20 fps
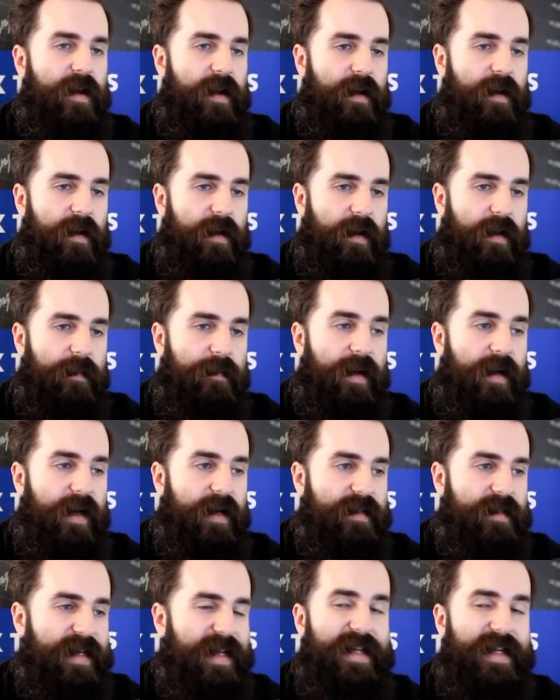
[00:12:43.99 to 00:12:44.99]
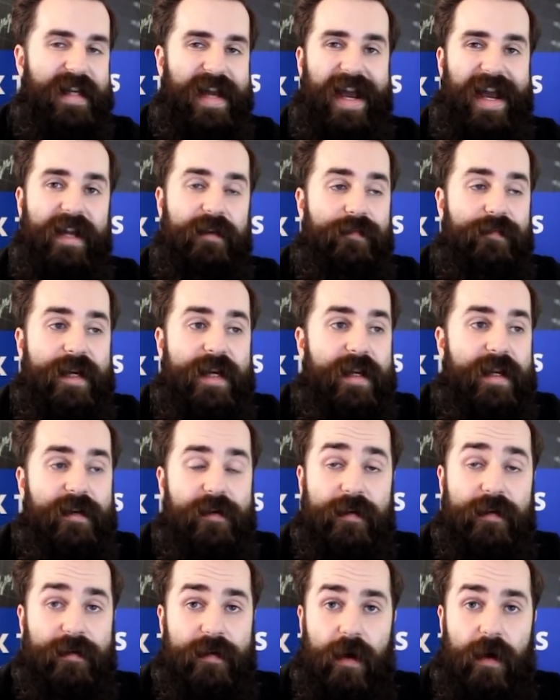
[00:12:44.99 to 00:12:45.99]
but in the end we
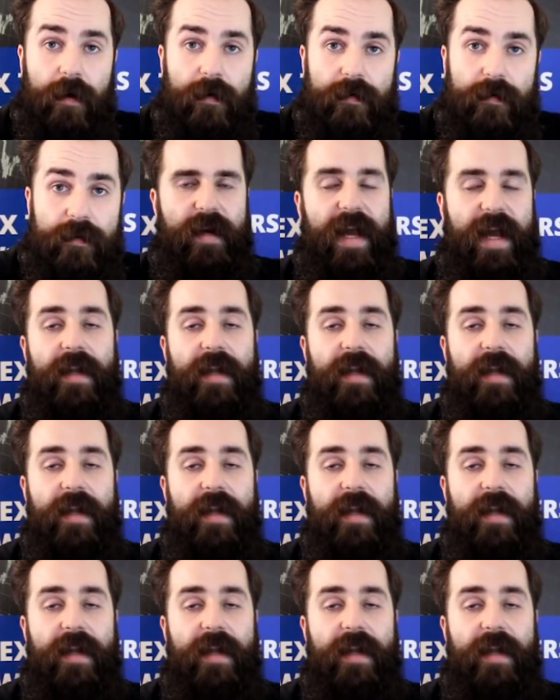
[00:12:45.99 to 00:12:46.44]
don't know.